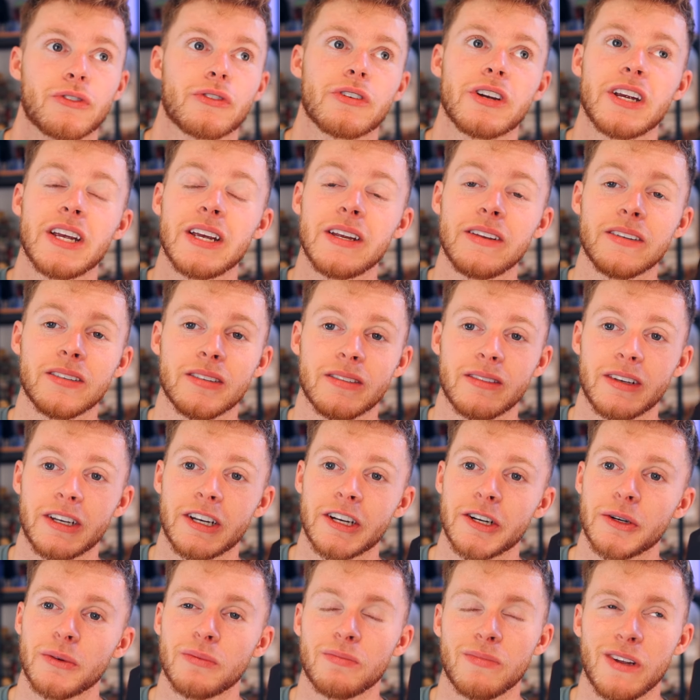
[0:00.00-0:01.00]
Creed. You
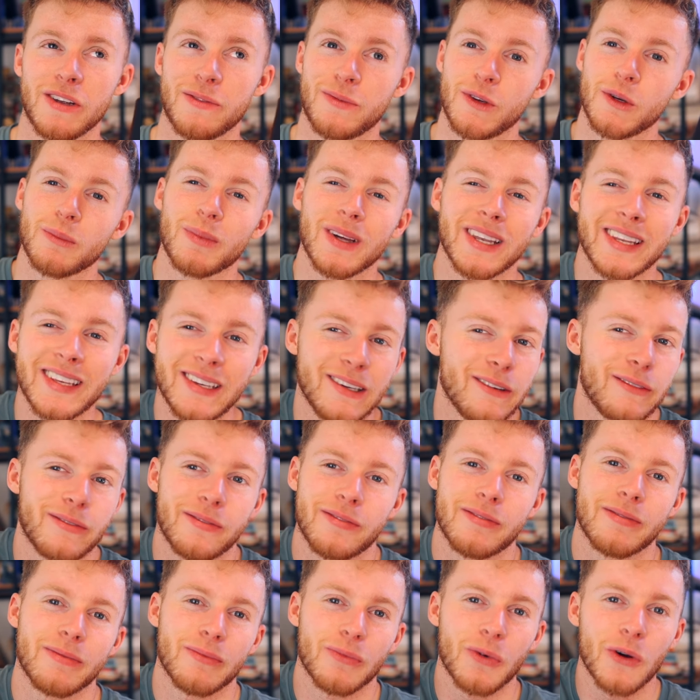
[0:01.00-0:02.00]
know, if you believe
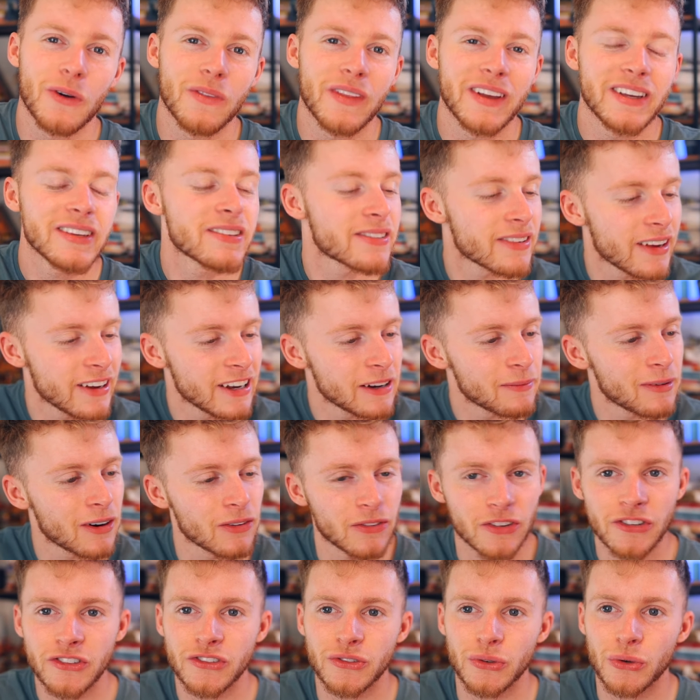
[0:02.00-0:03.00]
what they say
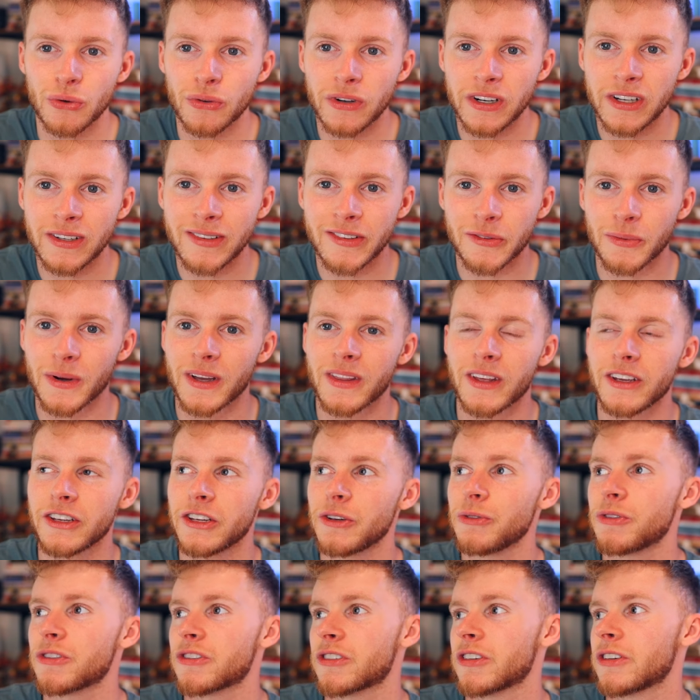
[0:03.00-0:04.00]
about the stories where they
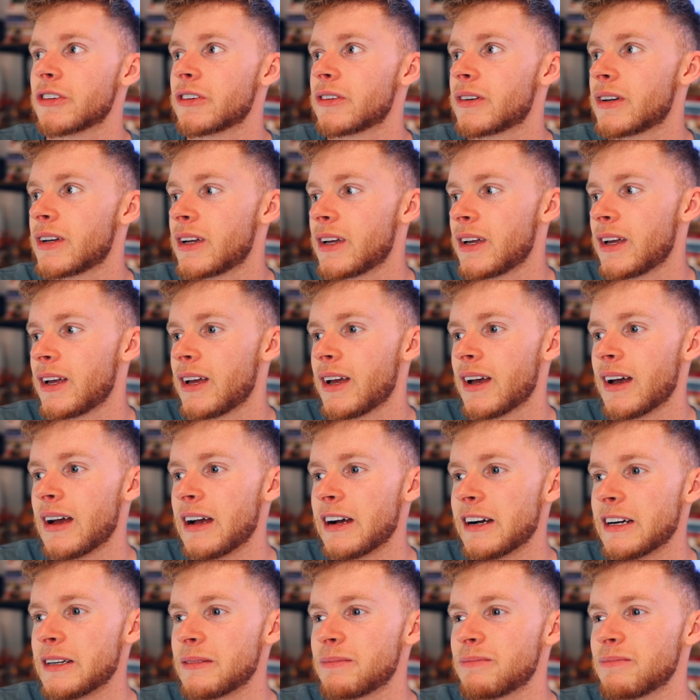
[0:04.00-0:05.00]
used to
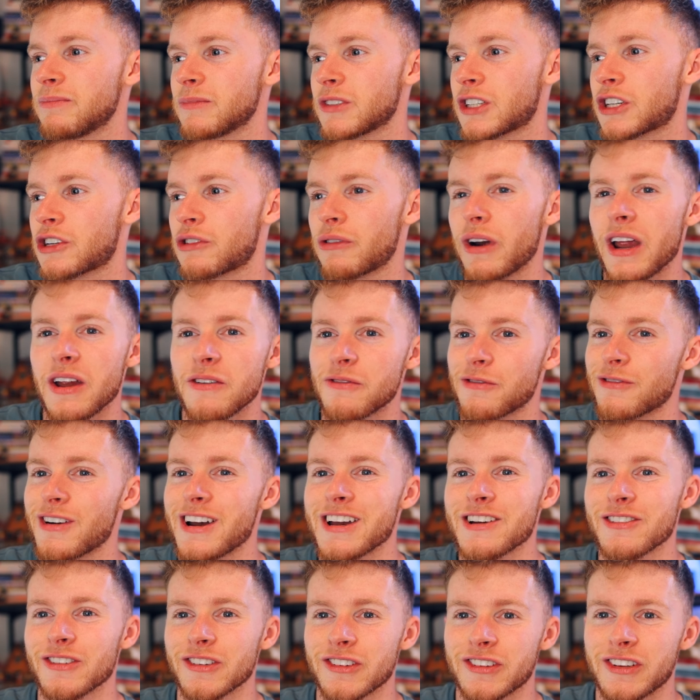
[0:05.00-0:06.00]
create
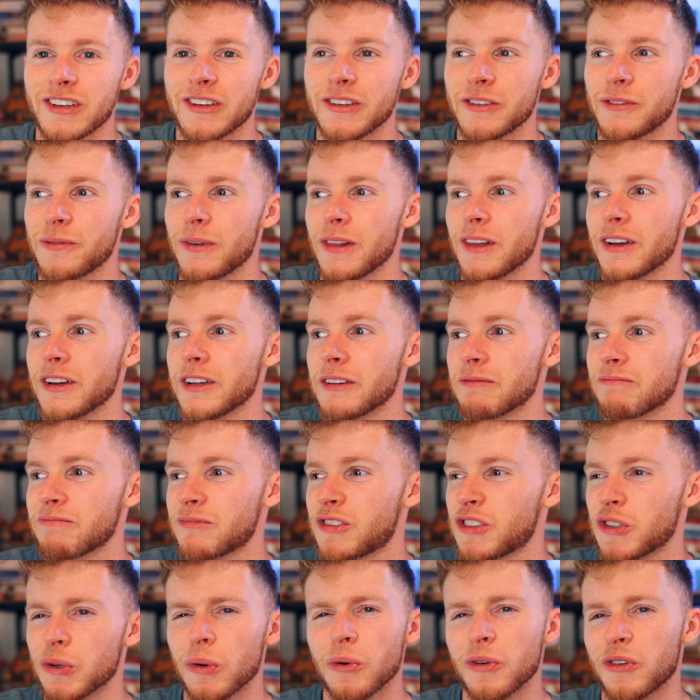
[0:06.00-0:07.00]
fragrances for like
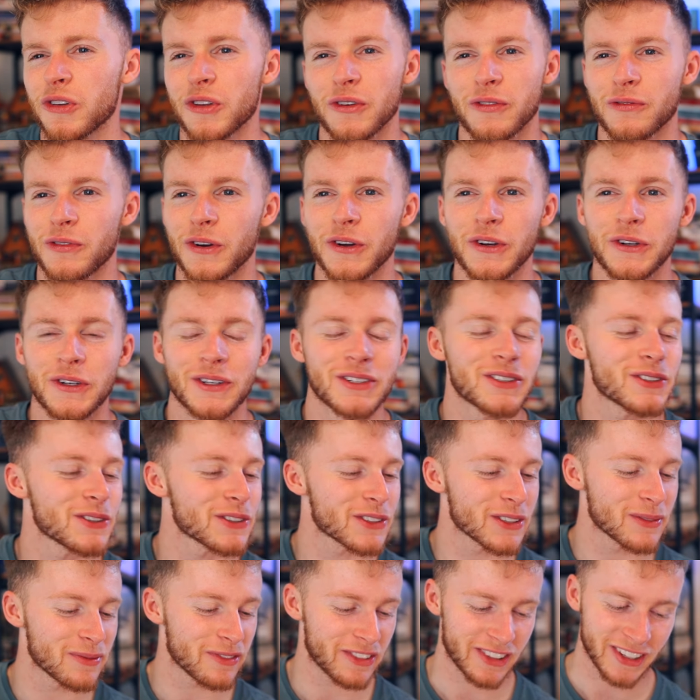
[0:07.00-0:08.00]
George the First or
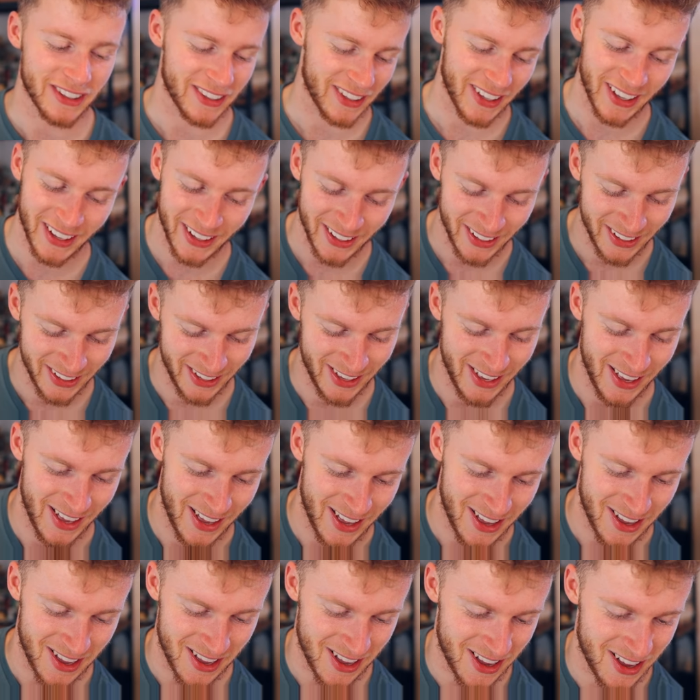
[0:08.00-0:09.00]
something like
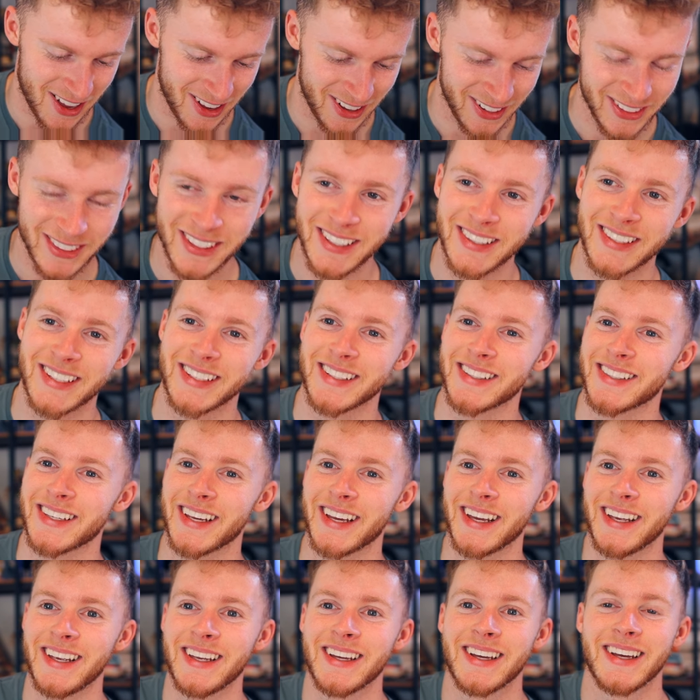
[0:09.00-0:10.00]
that, I think they
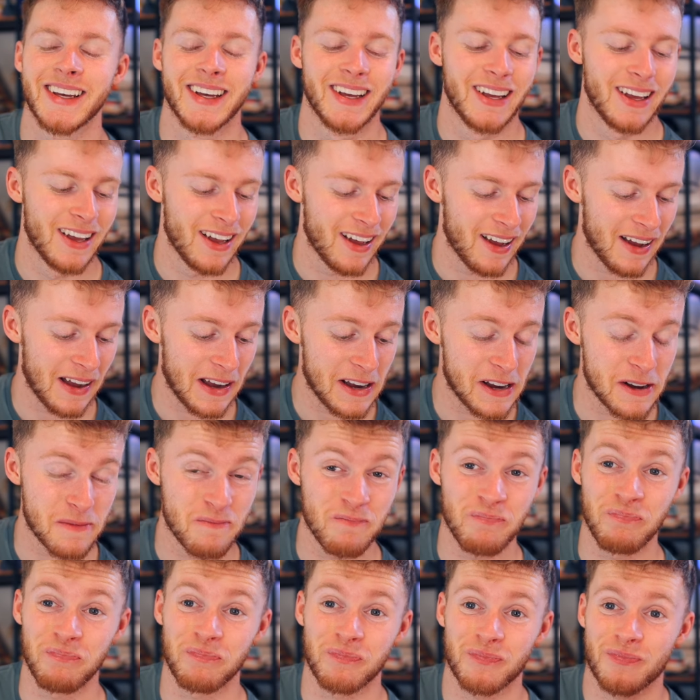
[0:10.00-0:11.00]
say.
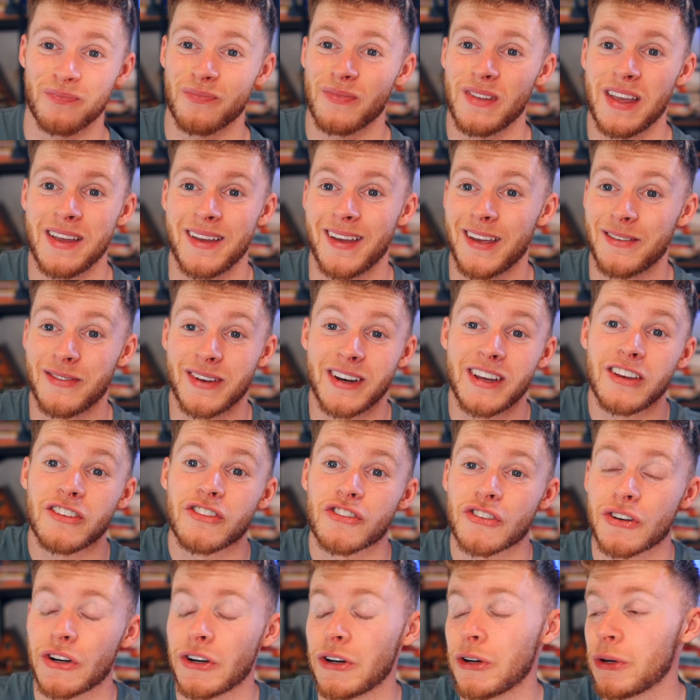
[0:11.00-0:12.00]
If it is
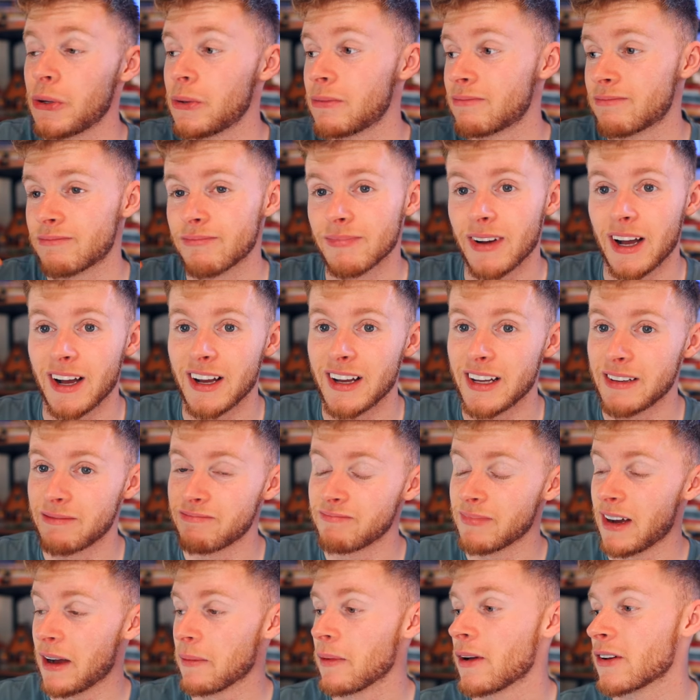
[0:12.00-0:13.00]
true, I'm
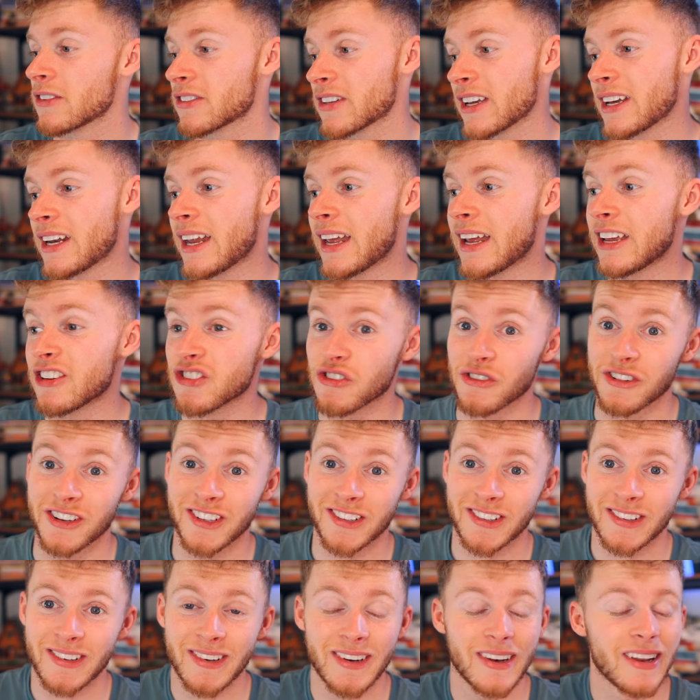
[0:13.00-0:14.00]
not saying it is or
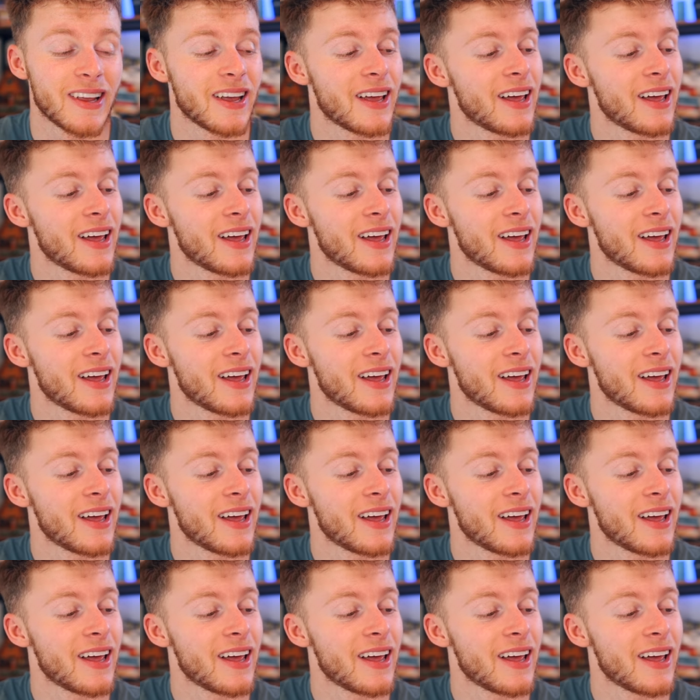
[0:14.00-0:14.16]
isn't,